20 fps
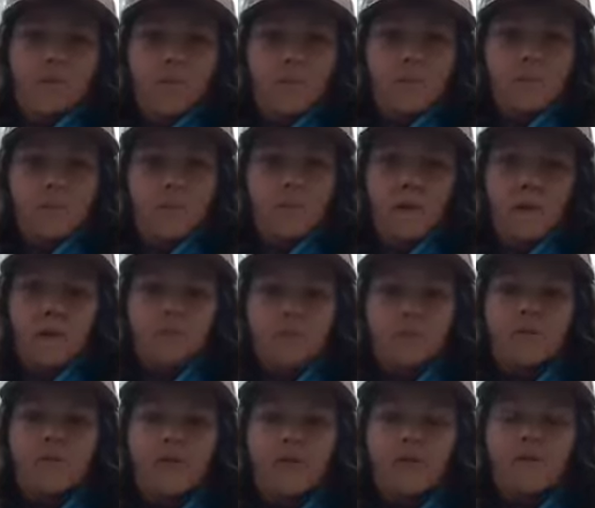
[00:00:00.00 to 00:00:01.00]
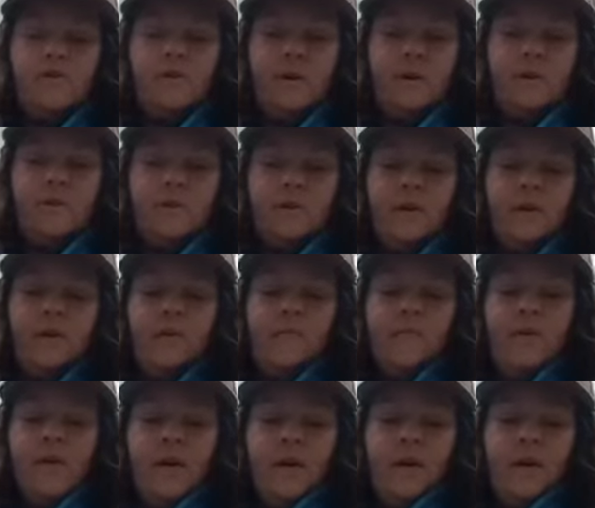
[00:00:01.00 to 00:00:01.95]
Looked at my box what I've got left over.